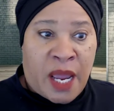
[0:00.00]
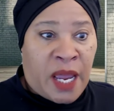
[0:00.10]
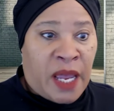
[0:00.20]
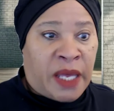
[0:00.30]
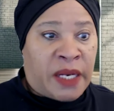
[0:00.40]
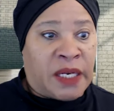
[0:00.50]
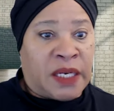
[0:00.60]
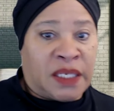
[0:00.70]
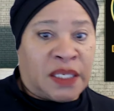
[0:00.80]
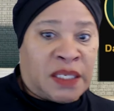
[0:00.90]
and
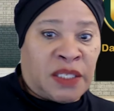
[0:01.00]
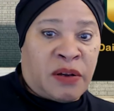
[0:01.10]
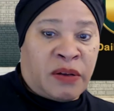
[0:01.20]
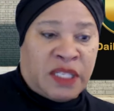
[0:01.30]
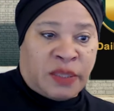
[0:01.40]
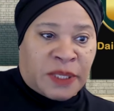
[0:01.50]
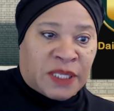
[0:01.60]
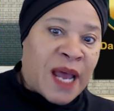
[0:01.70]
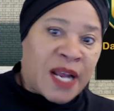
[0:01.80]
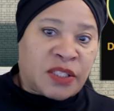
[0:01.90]
you know elizabeth
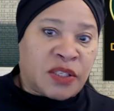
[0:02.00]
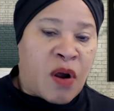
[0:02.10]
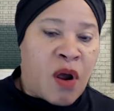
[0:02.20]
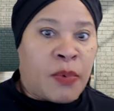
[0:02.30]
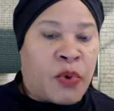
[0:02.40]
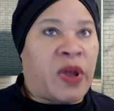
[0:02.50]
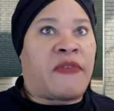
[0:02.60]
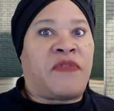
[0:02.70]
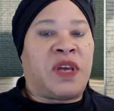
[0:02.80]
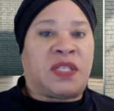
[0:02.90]
snatched her arm away
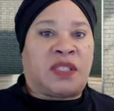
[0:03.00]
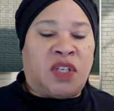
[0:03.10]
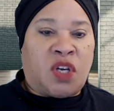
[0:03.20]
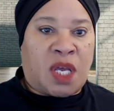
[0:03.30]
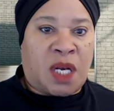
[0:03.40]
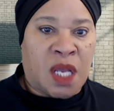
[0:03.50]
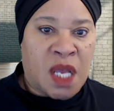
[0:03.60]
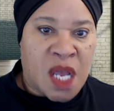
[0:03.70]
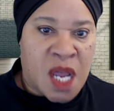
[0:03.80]
and finn is looking